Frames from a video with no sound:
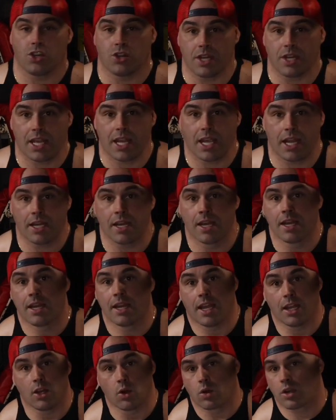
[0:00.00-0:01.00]
you need
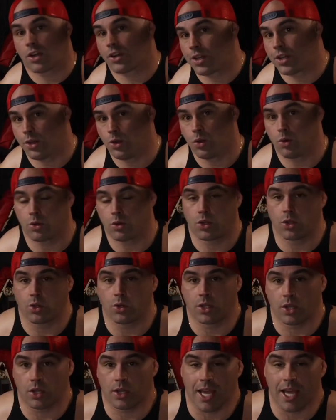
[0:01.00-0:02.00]
in order to to
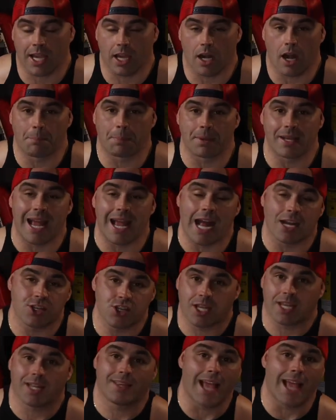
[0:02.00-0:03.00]
to kick it up a notch
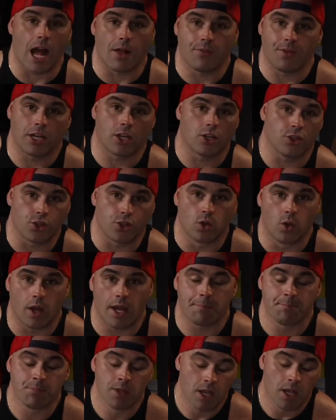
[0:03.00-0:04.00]
to get down there and do
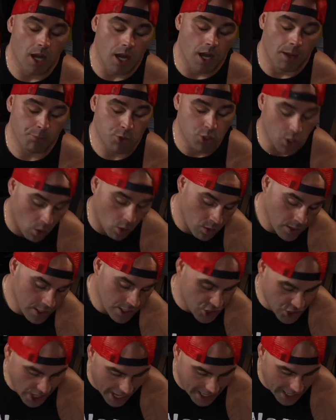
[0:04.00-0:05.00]
it. Um, so
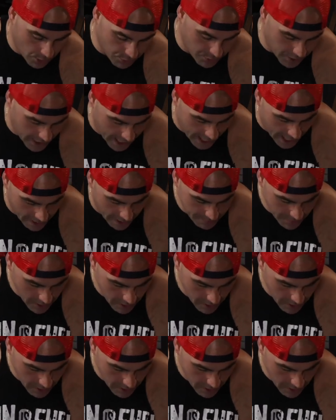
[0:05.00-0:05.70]
shout out to that.